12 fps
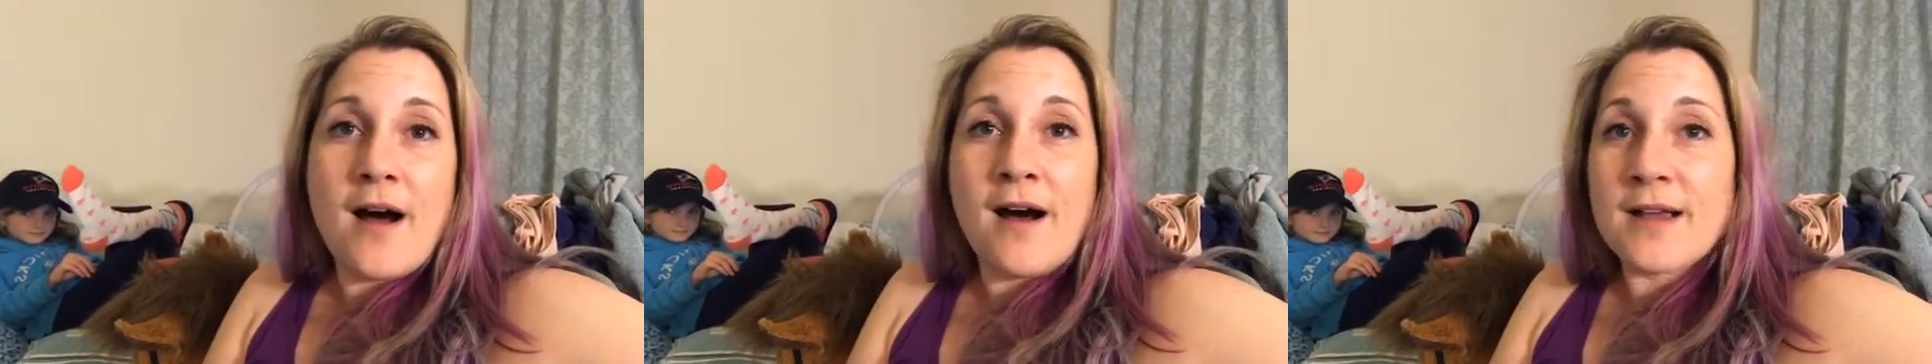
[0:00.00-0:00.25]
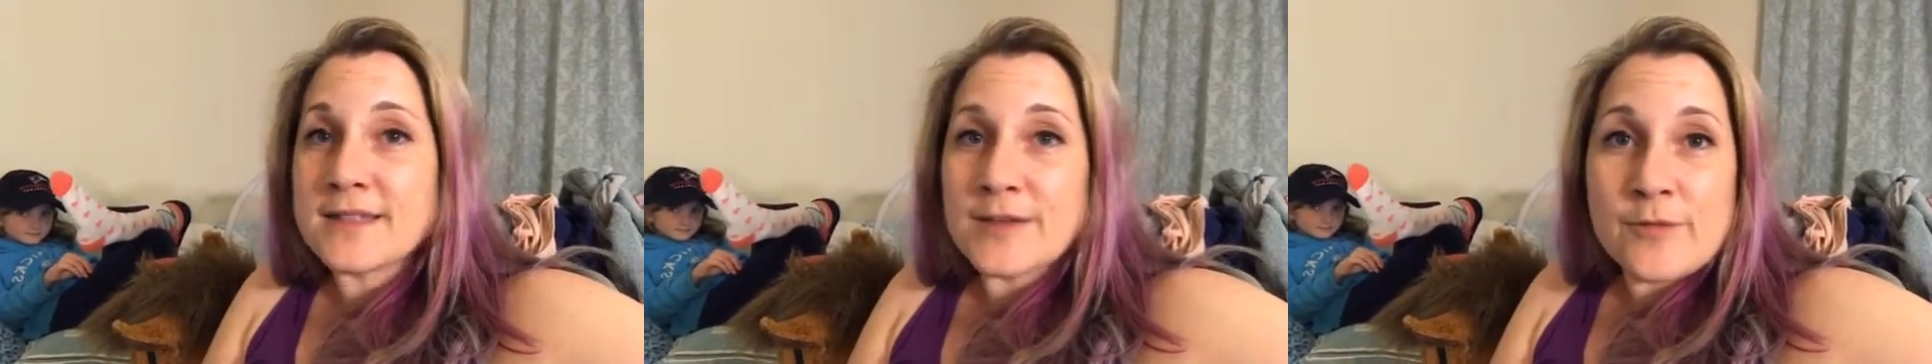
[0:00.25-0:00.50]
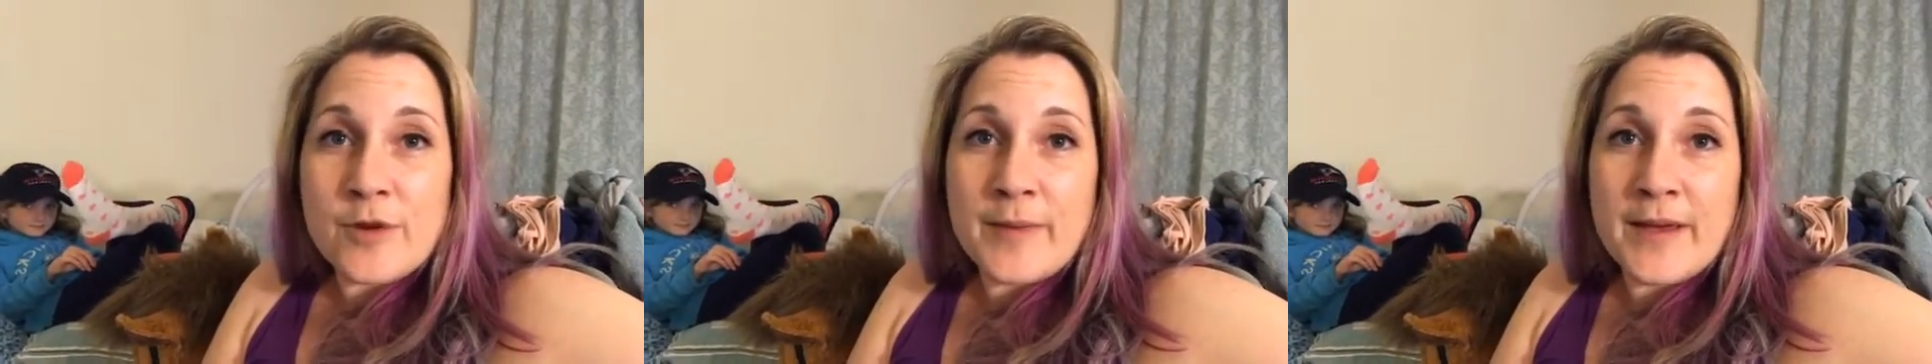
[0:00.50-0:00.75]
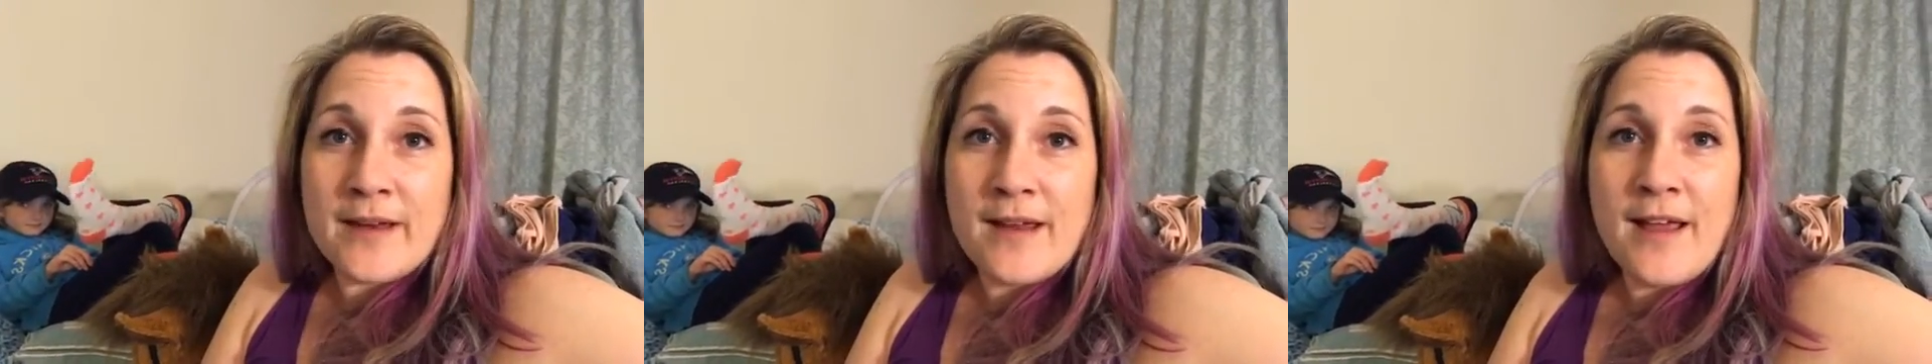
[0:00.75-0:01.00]

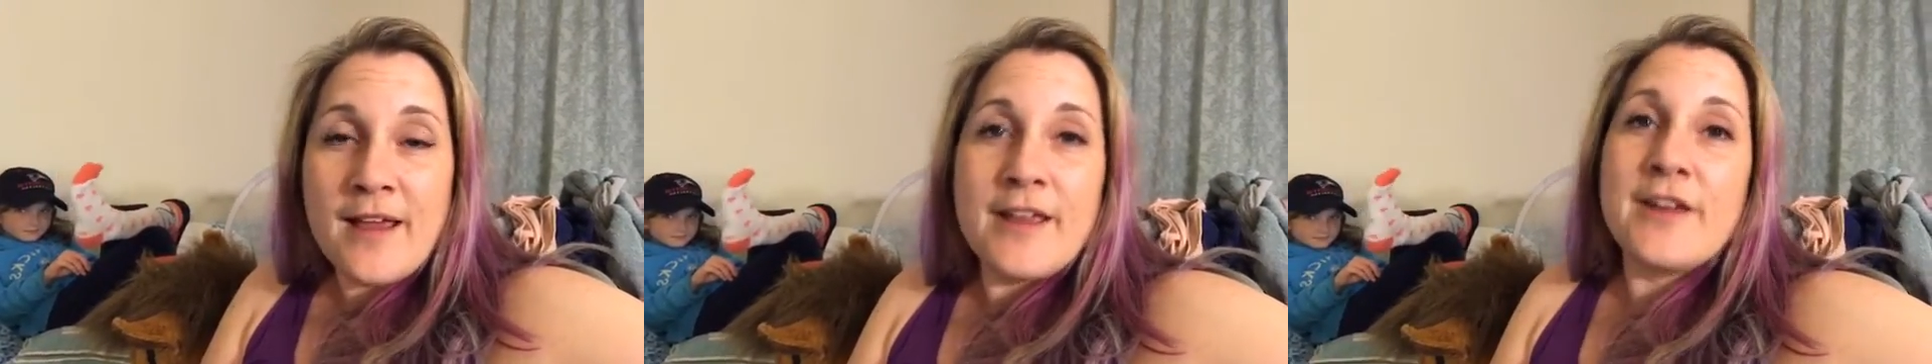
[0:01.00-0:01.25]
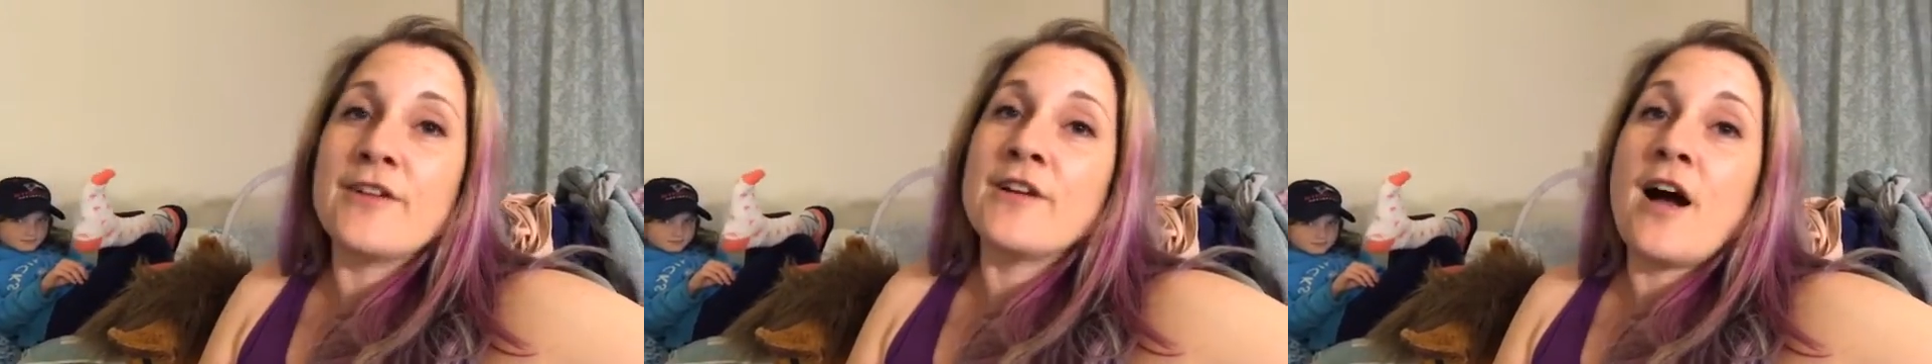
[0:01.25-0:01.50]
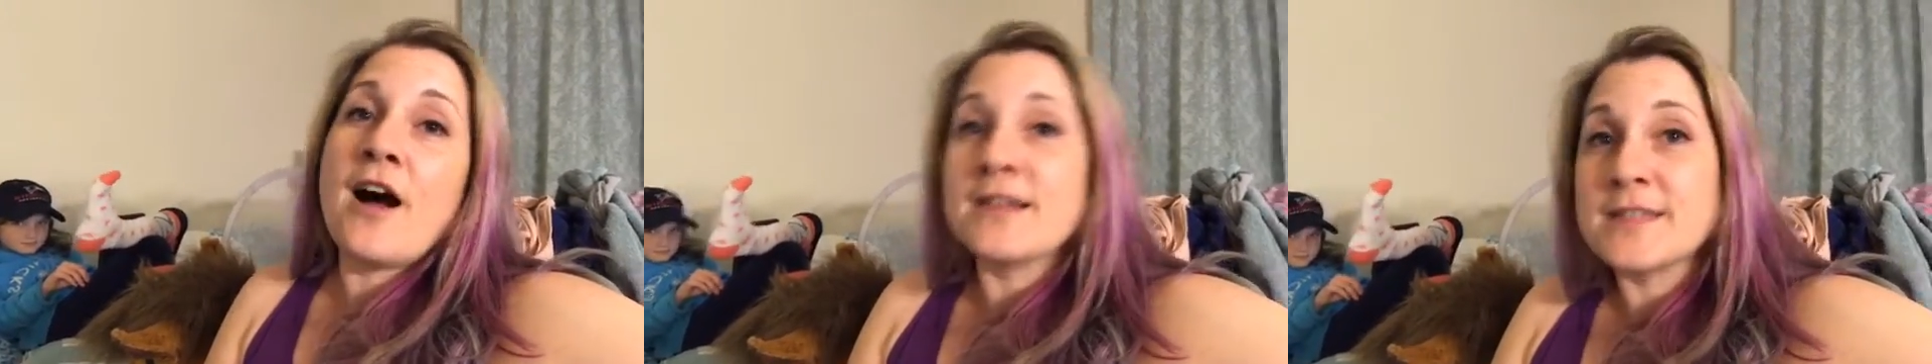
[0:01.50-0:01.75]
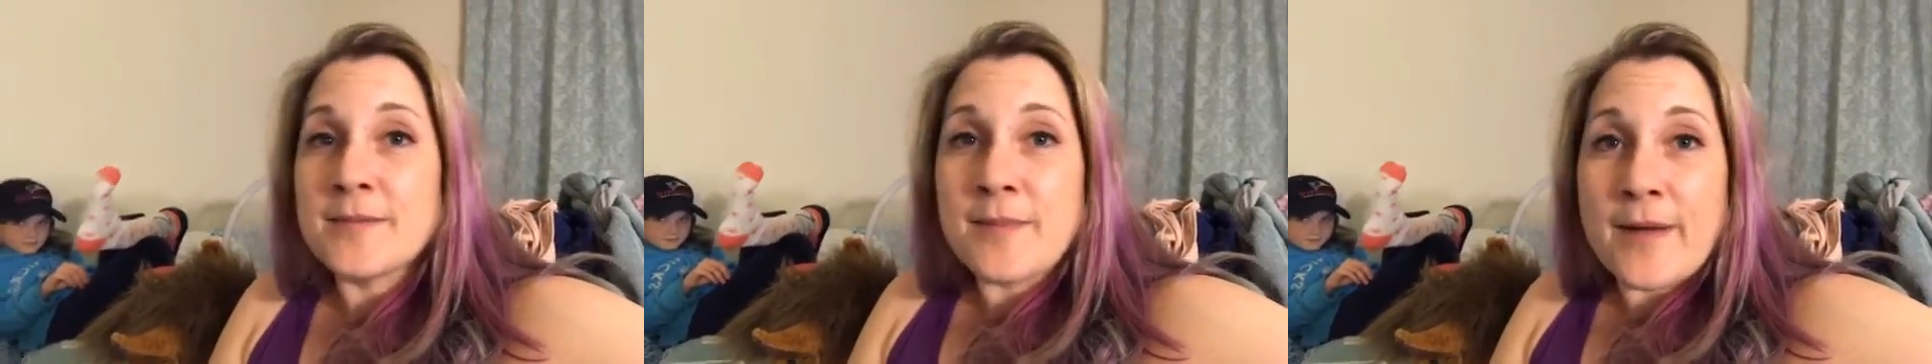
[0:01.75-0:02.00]
woman. You're an
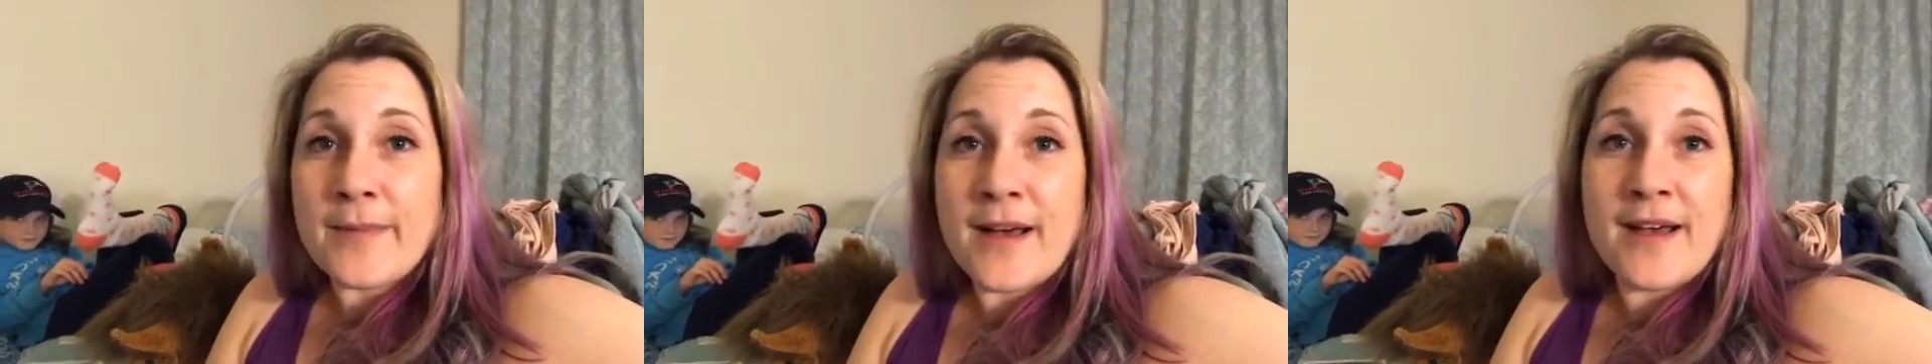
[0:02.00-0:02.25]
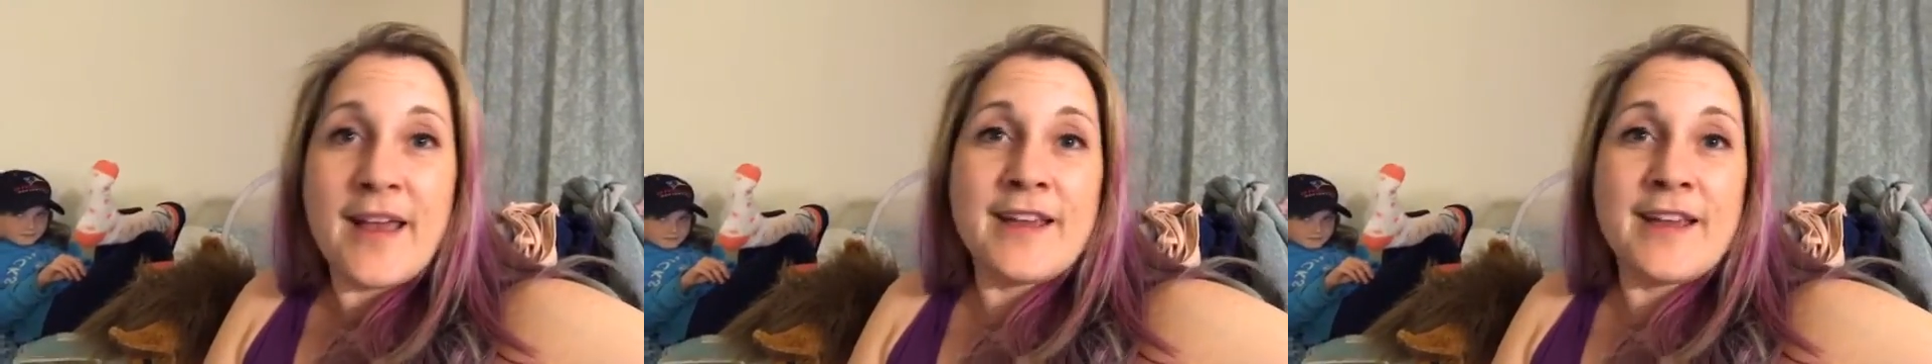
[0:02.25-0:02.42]
awesome mama,